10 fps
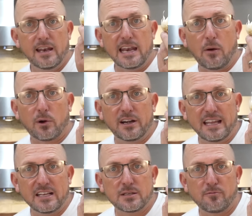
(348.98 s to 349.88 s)
Now we're gonna
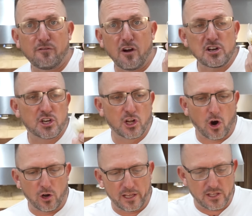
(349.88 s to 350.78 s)
take some fresh
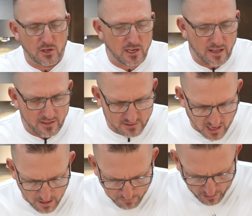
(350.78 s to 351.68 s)
garlic. You cut the top